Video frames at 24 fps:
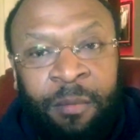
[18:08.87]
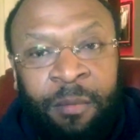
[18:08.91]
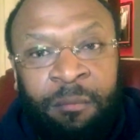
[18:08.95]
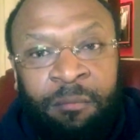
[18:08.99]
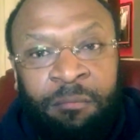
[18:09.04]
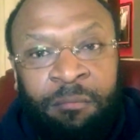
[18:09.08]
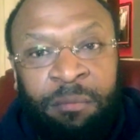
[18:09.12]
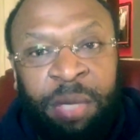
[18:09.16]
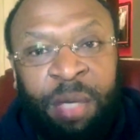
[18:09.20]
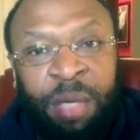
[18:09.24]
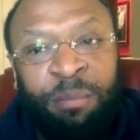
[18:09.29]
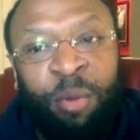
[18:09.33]

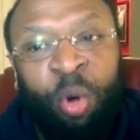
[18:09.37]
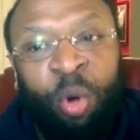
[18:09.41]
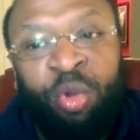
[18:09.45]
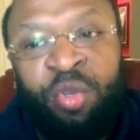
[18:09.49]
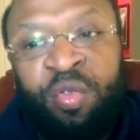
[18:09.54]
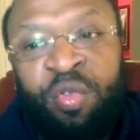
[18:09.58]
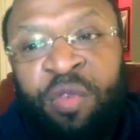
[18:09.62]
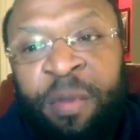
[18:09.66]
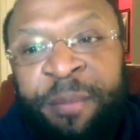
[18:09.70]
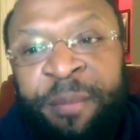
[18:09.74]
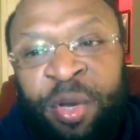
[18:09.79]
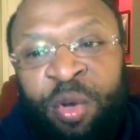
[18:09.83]
But most
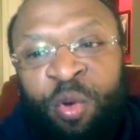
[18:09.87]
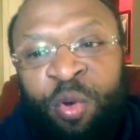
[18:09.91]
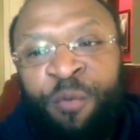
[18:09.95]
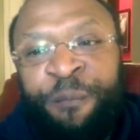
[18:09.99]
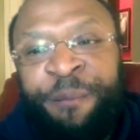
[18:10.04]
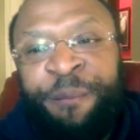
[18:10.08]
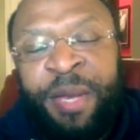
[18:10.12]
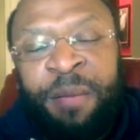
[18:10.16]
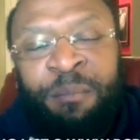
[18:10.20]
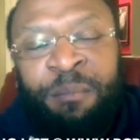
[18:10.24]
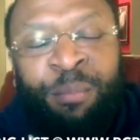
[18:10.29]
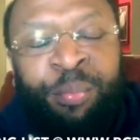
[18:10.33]
women who've
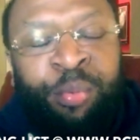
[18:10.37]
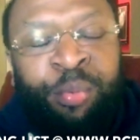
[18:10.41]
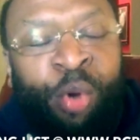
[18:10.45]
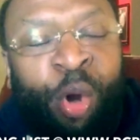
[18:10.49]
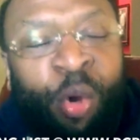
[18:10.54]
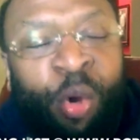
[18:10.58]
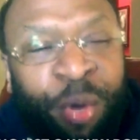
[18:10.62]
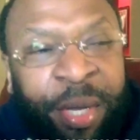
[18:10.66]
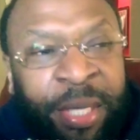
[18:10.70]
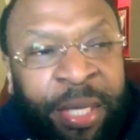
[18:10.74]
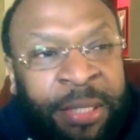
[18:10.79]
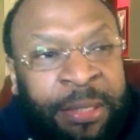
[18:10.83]
been
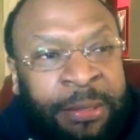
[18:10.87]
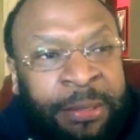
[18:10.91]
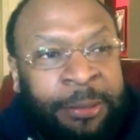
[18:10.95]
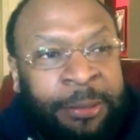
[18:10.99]
broken,